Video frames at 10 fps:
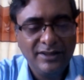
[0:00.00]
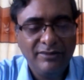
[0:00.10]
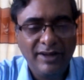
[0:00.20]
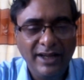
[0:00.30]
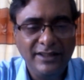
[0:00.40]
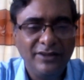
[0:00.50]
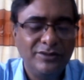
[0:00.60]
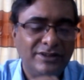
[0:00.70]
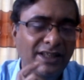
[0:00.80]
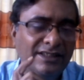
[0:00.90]
Right now,
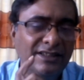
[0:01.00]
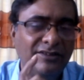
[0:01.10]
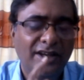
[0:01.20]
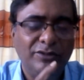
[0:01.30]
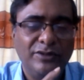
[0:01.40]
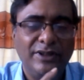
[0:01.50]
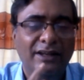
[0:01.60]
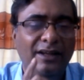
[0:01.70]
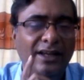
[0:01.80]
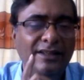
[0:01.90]
just try to
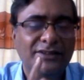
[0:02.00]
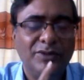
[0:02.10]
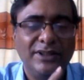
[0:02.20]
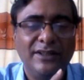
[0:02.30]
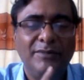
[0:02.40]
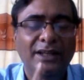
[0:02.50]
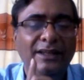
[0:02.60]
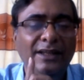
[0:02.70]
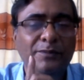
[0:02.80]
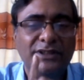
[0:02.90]
realize whether my
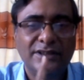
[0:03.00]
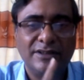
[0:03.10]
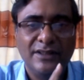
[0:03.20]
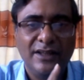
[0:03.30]
lips